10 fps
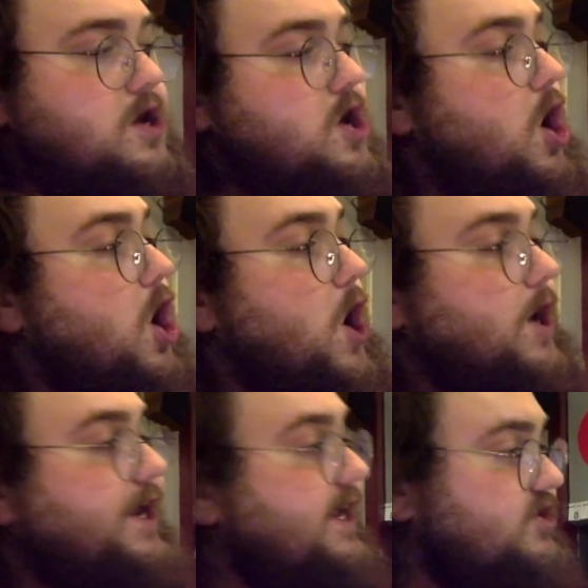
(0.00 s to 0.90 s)

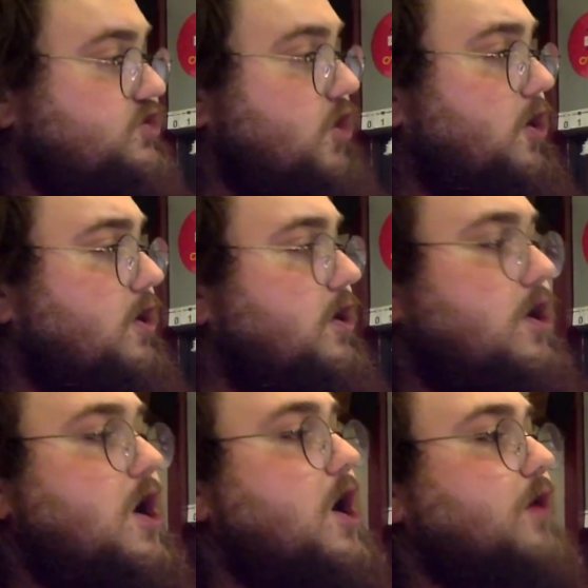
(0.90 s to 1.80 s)
On Easter,
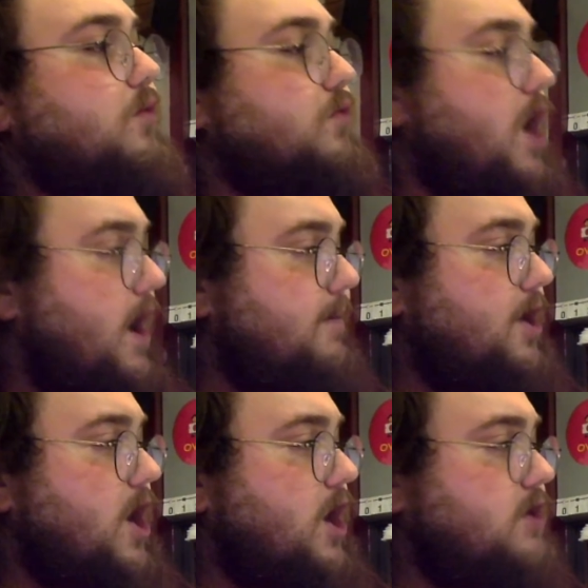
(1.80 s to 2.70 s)
on
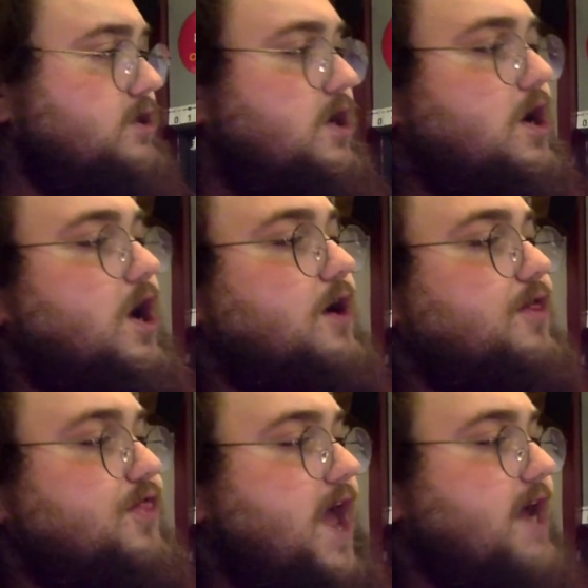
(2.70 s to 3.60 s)
Ramadan, on
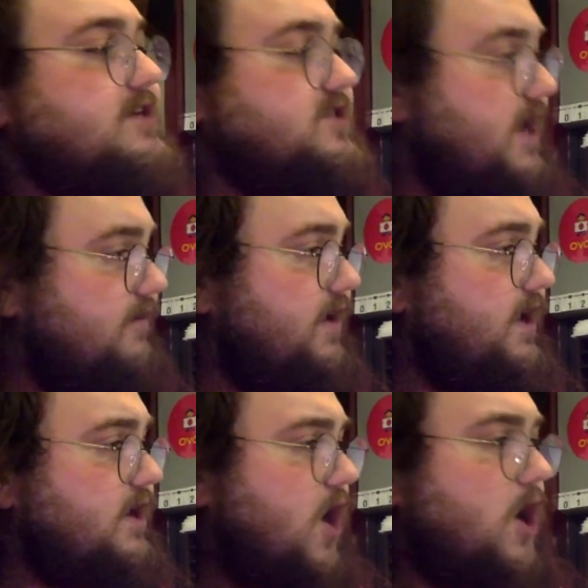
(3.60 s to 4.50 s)

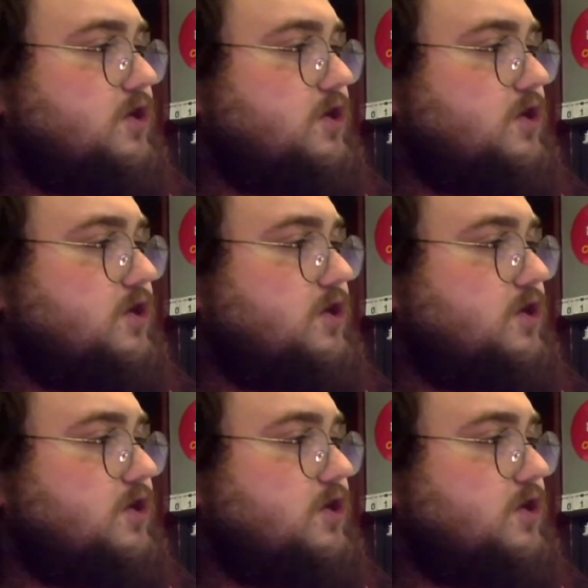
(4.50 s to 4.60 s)
Thanksgiving, on